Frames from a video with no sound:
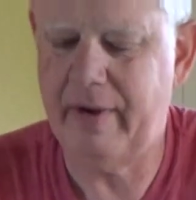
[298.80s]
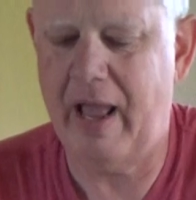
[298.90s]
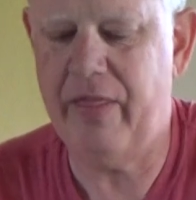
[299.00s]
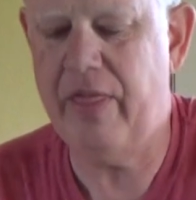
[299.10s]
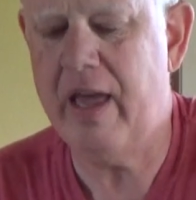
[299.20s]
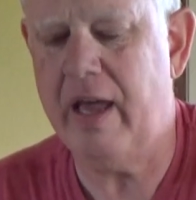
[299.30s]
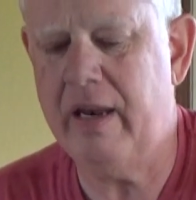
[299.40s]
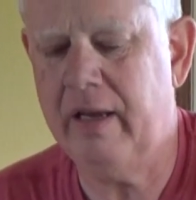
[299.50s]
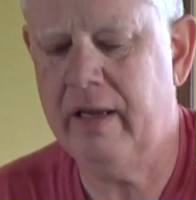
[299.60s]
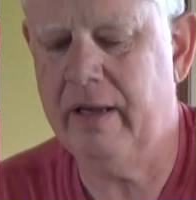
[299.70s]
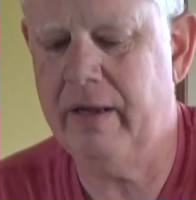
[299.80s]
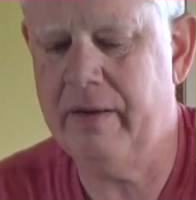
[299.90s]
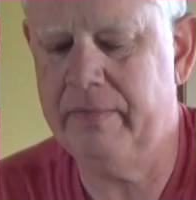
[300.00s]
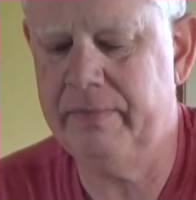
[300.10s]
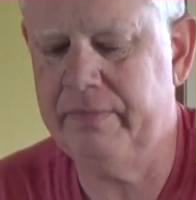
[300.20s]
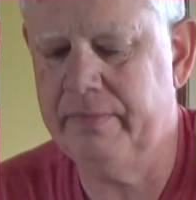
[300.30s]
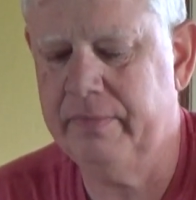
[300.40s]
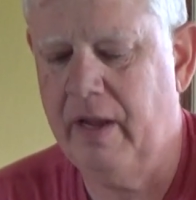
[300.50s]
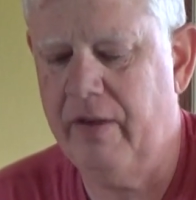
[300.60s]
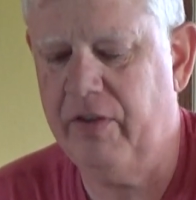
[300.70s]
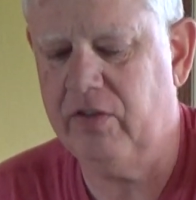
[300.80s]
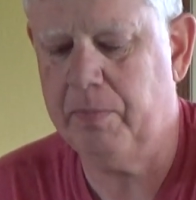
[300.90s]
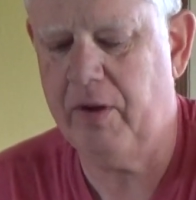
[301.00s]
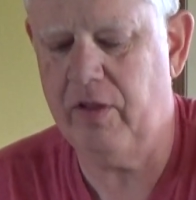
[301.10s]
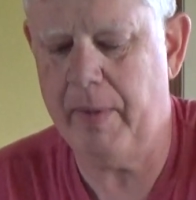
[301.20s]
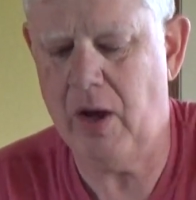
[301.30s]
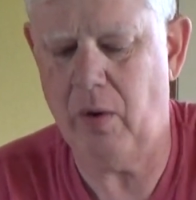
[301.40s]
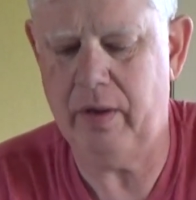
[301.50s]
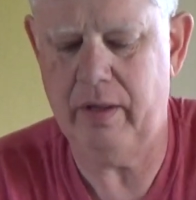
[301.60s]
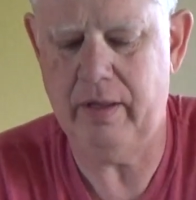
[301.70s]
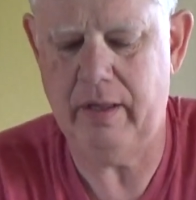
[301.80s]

and then, if they spread them out,